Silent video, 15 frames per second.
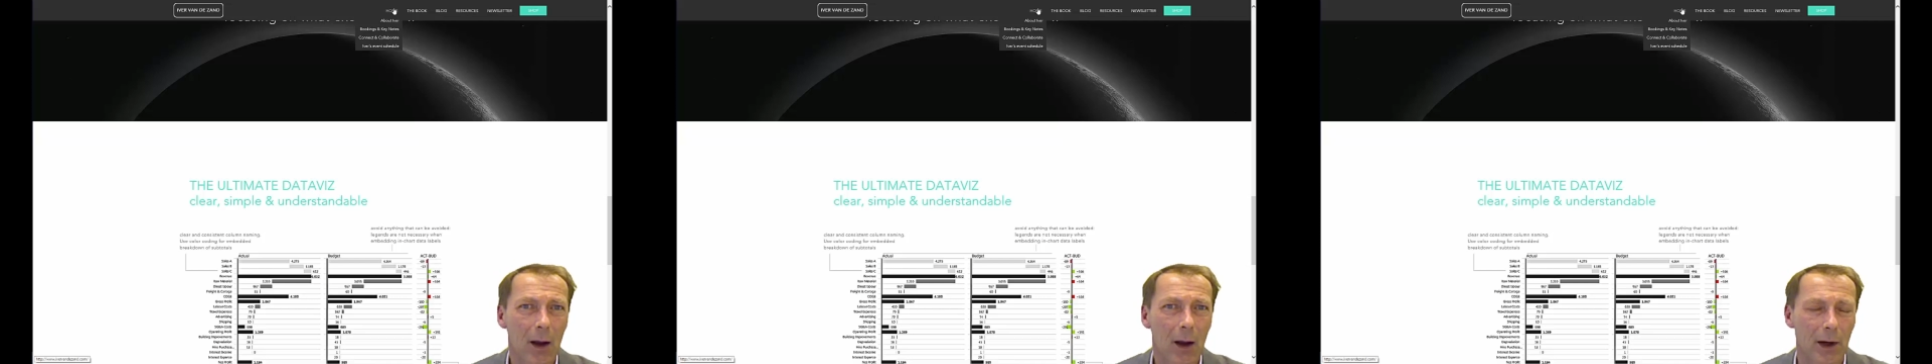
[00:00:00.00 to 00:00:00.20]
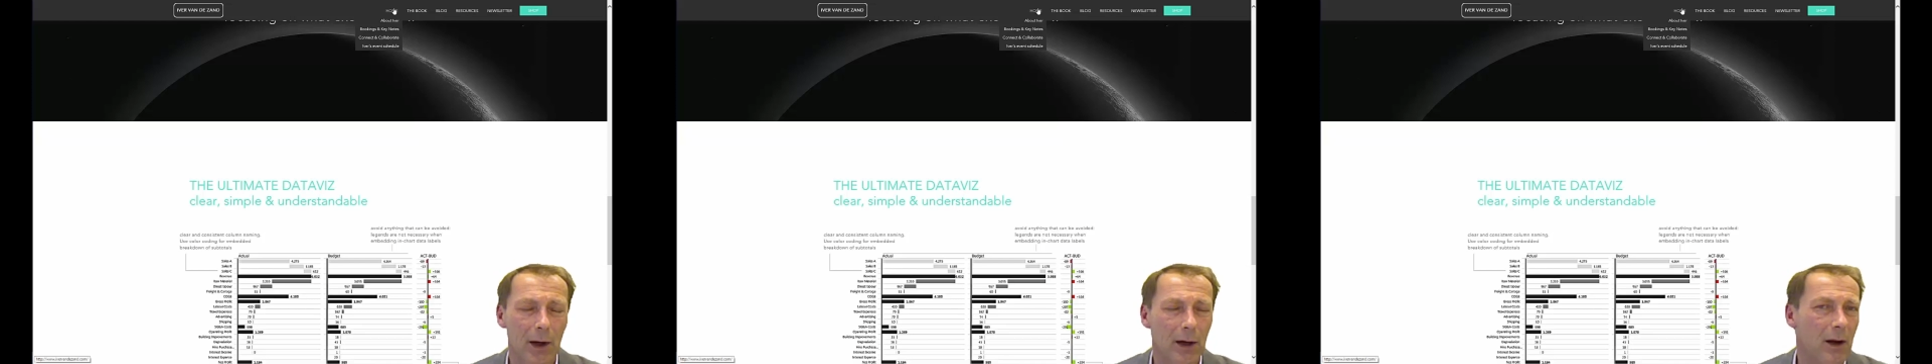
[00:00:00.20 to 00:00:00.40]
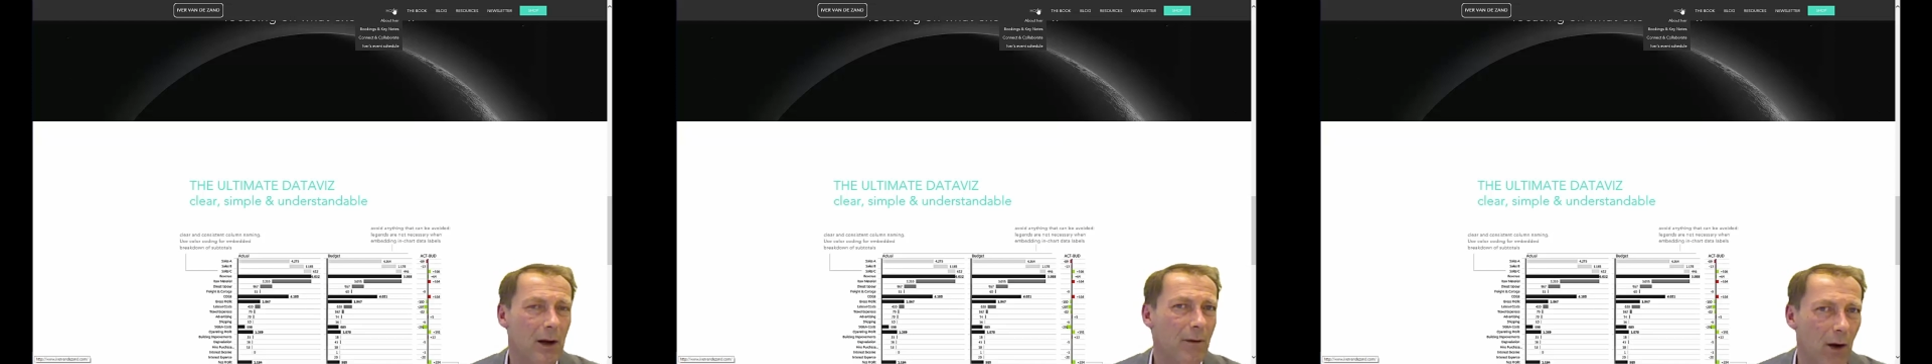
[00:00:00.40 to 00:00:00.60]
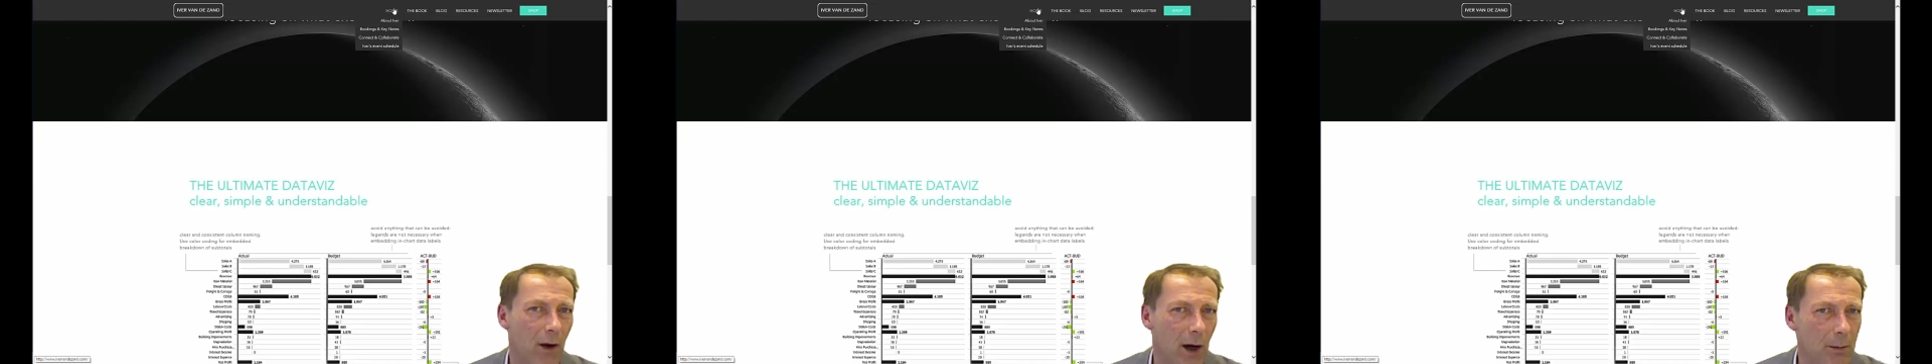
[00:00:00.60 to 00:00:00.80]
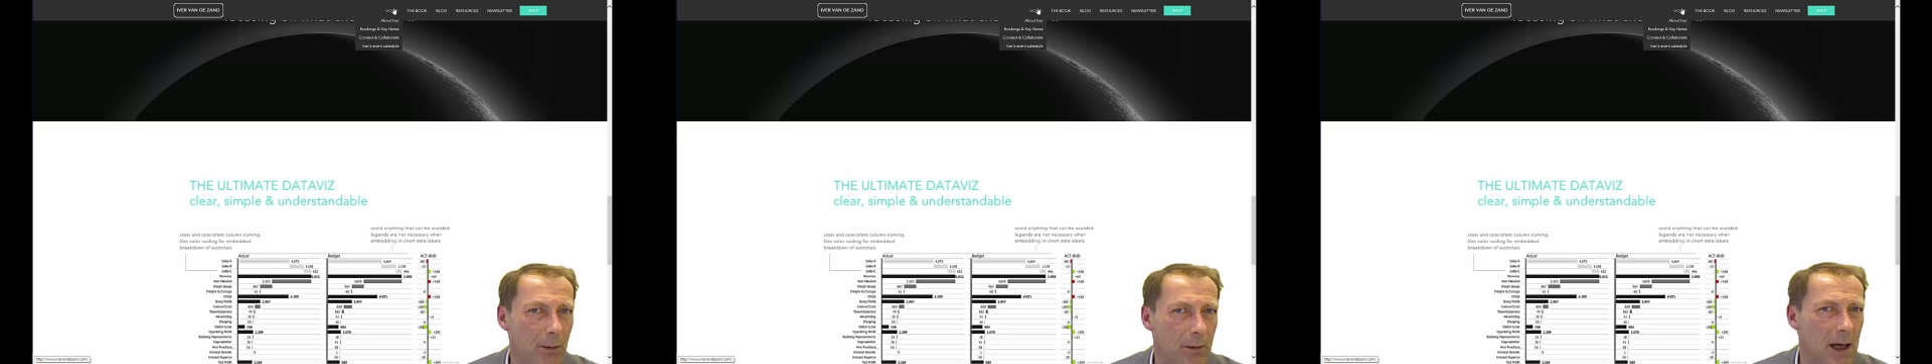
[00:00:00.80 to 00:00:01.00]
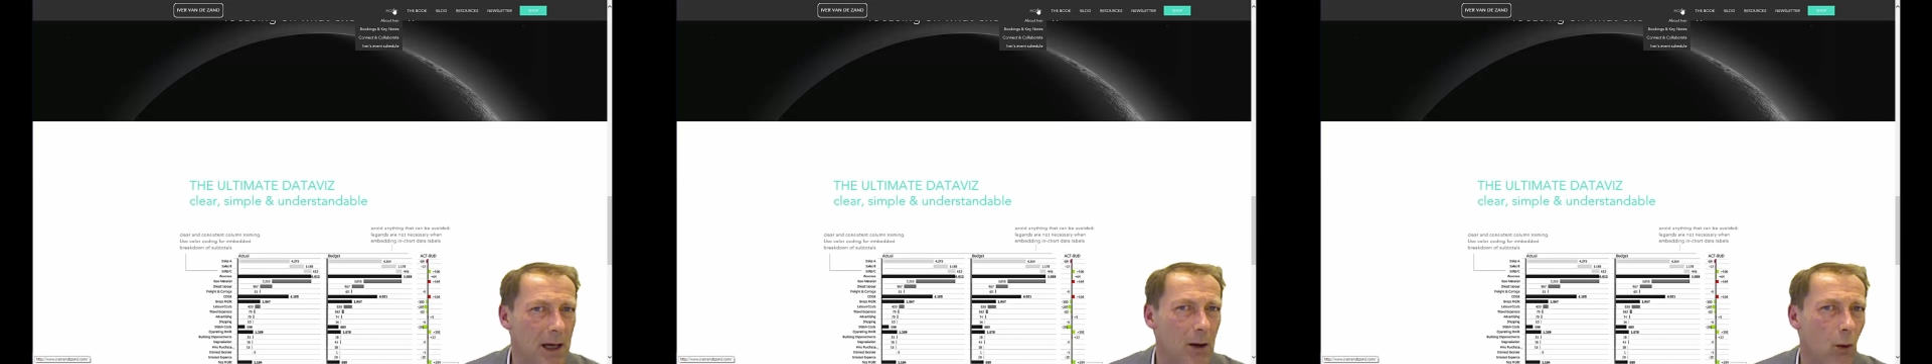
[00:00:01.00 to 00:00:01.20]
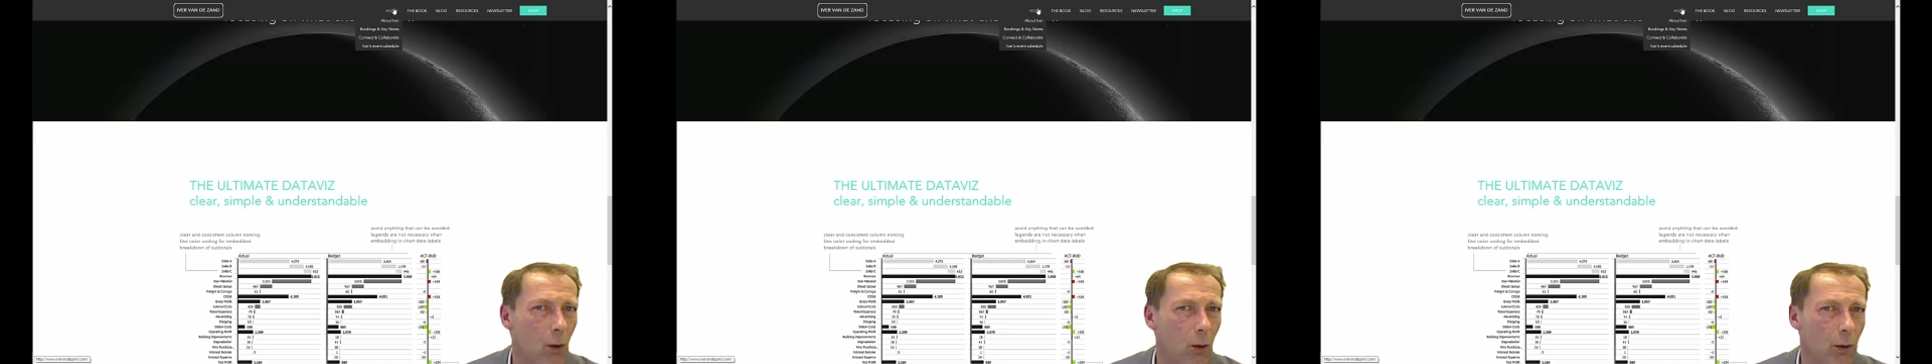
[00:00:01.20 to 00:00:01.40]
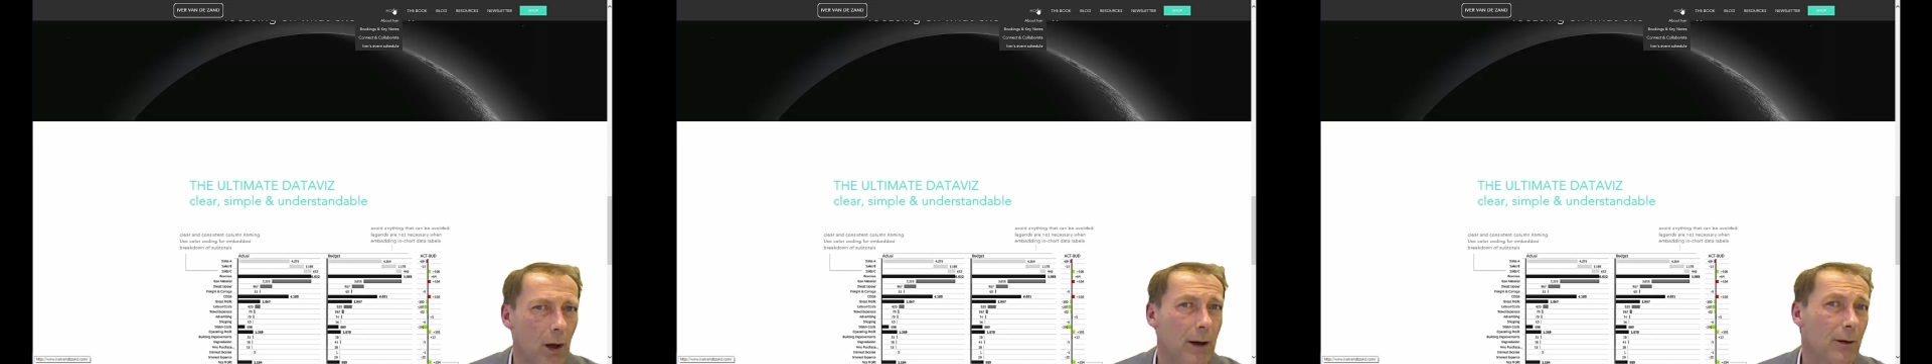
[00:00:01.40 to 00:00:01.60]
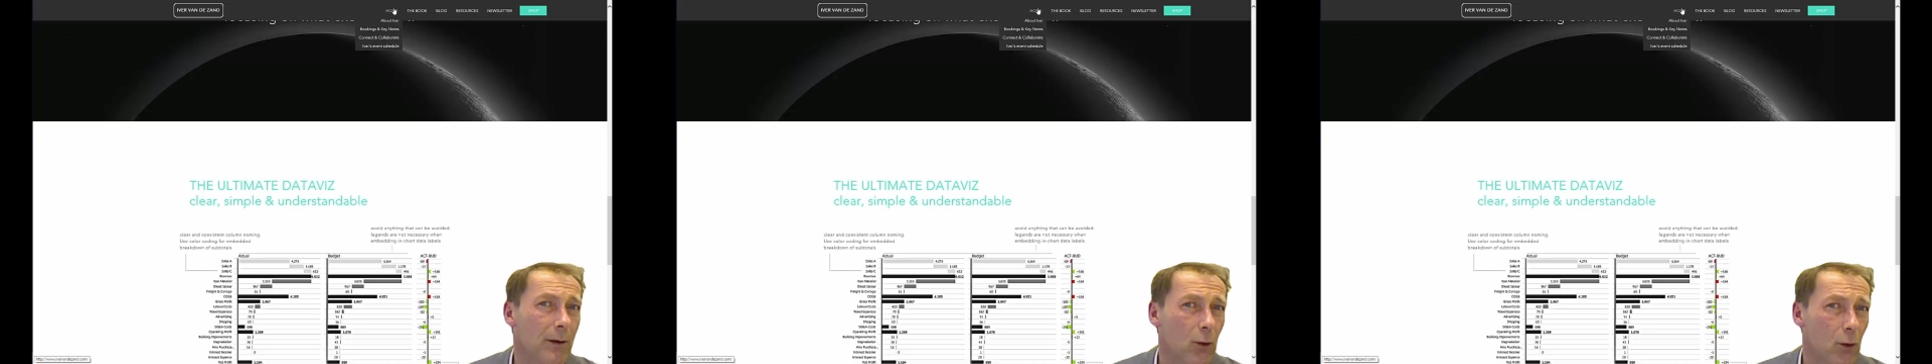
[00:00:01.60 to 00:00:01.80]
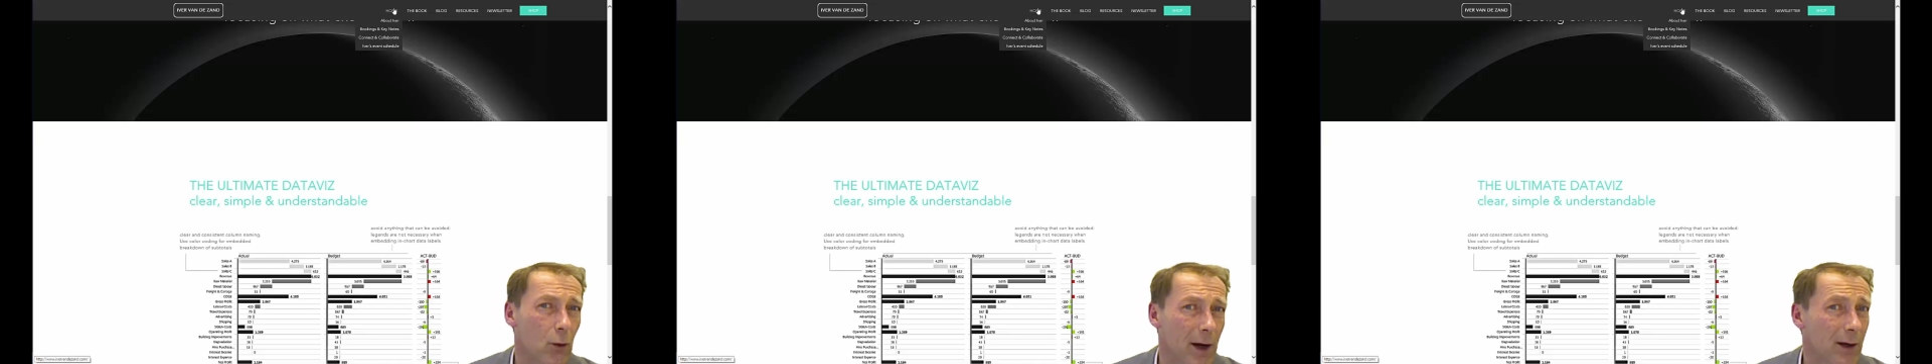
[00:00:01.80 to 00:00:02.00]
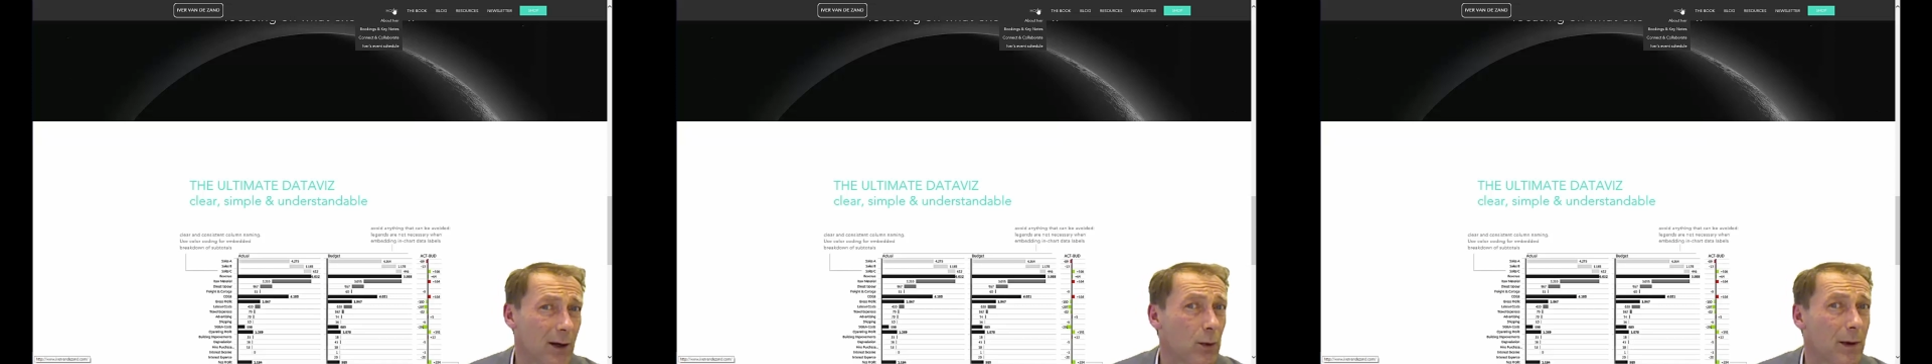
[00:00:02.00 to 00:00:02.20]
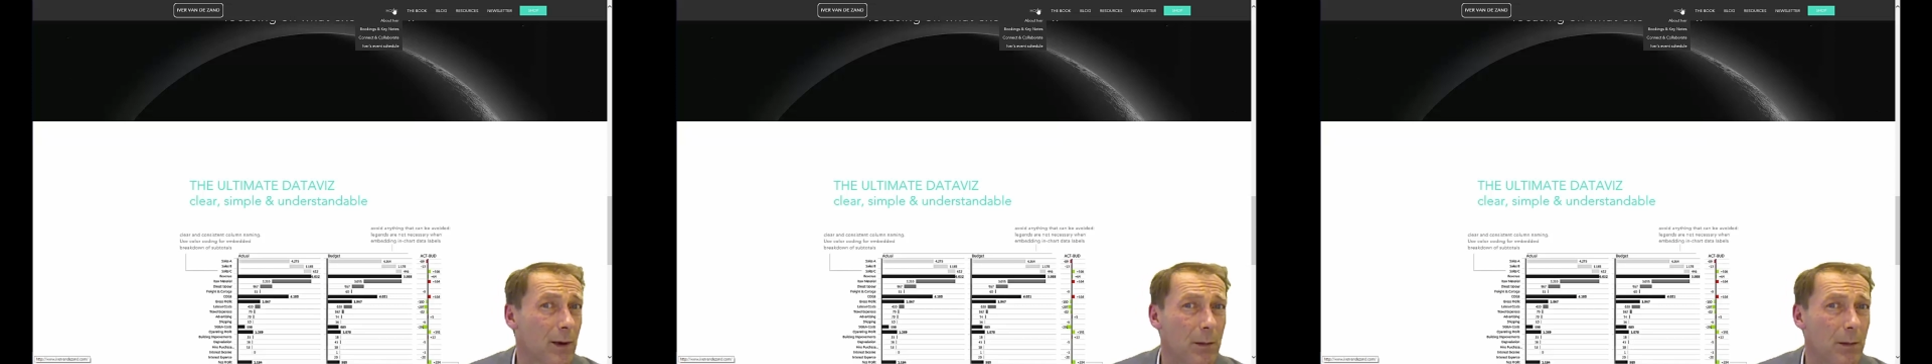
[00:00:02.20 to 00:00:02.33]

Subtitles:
where you can find me and connect with